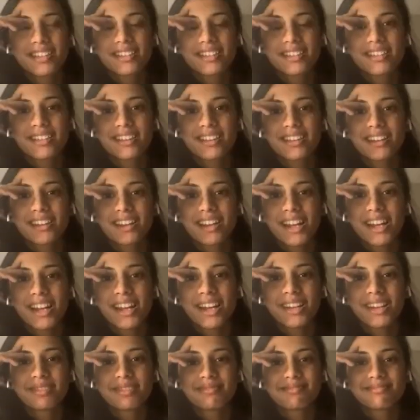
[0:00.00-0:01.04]

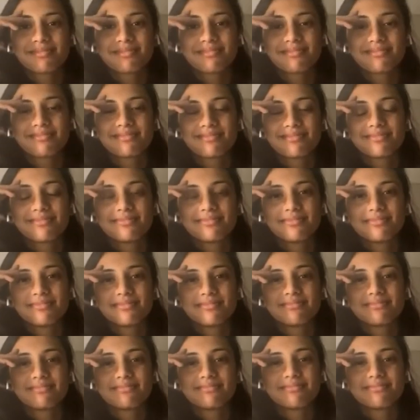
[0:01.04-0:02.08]

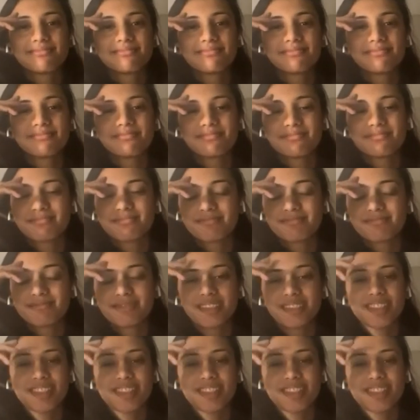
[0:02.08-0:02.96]
(not speaking)